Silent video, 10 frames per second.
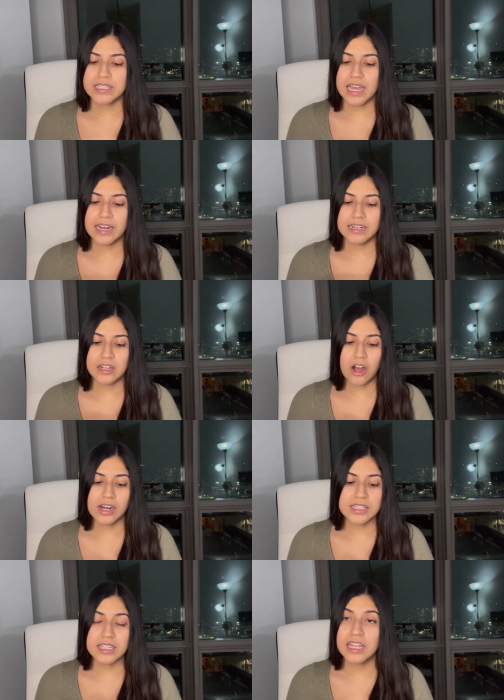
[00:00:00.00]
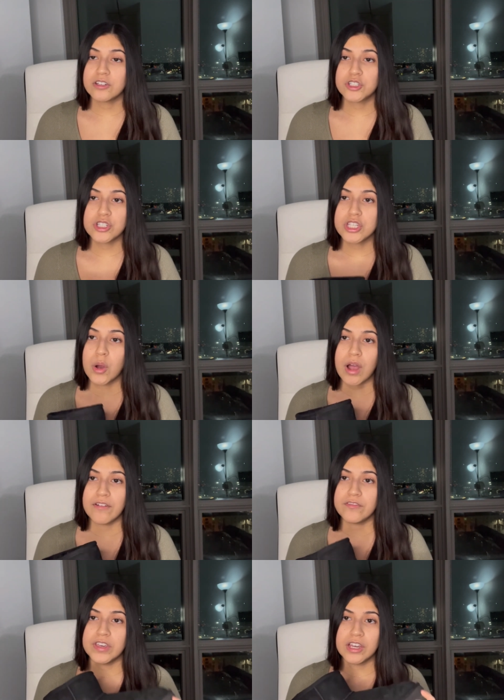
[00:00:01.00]
And honestly, like they're just so
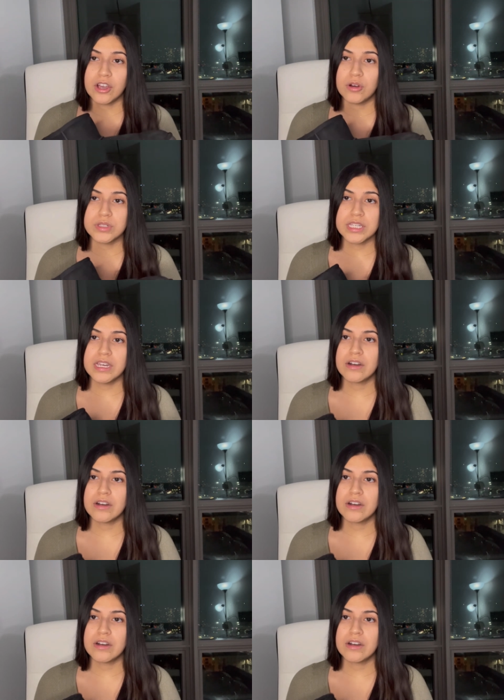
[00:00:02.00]
comfy and cozy.